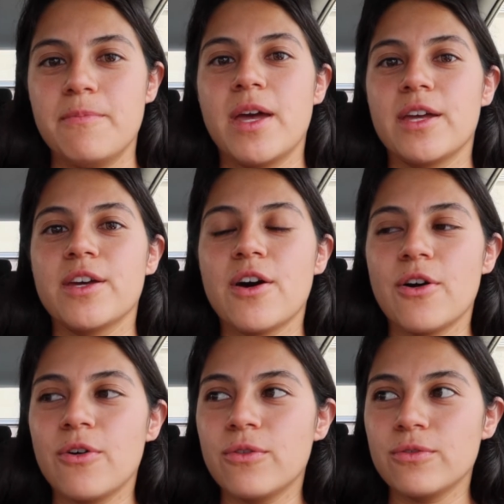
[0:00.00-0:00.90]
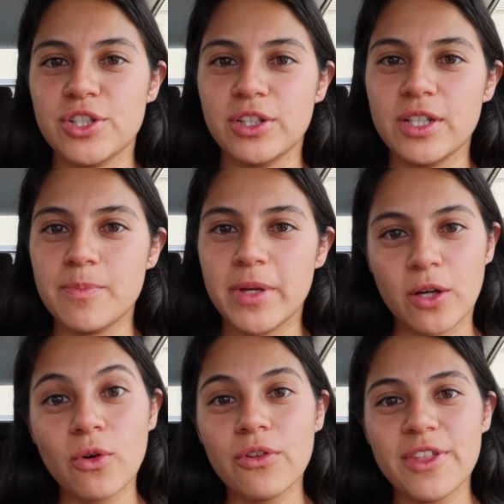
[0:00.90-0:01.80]
mango chili
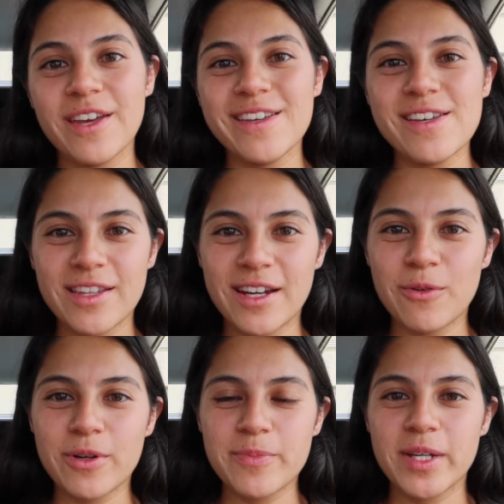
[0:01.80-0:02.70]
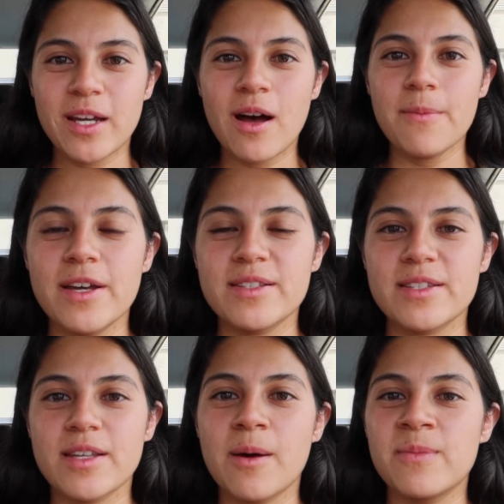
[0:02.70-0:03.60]
pickle thing that I want to pick up and
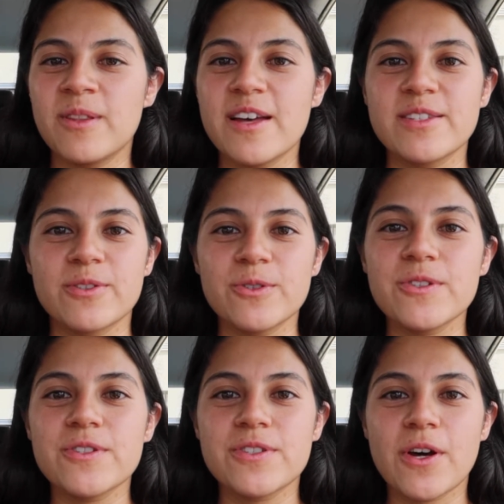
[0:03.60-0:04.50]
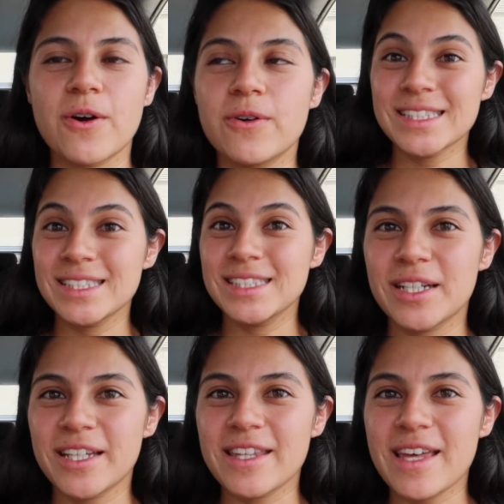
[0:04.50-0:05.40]
some lentils. So
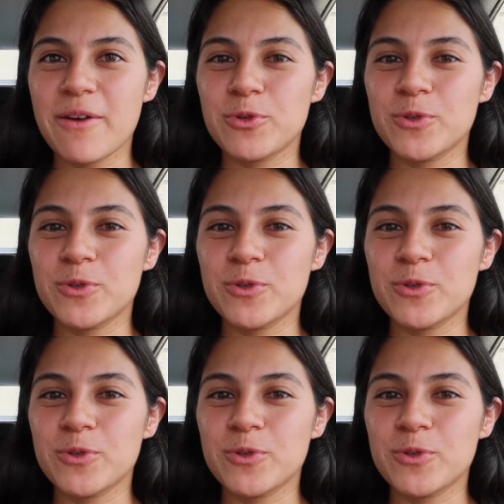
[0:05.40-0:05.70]
gonna get that real